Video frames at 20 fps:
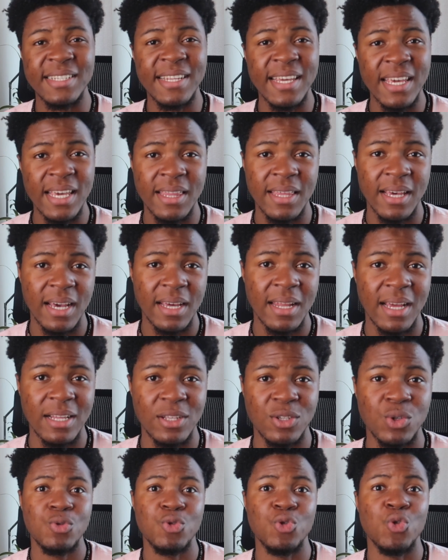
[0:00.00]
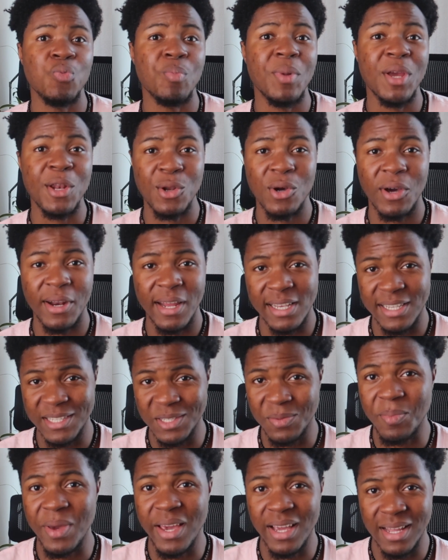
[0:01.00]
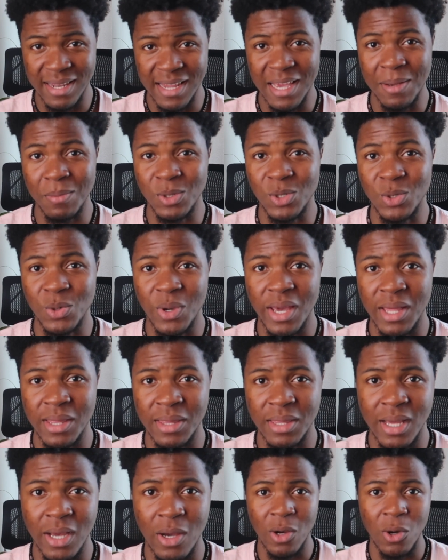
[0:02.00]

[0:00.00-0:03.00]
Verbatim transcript: data that you may not expect them to enter,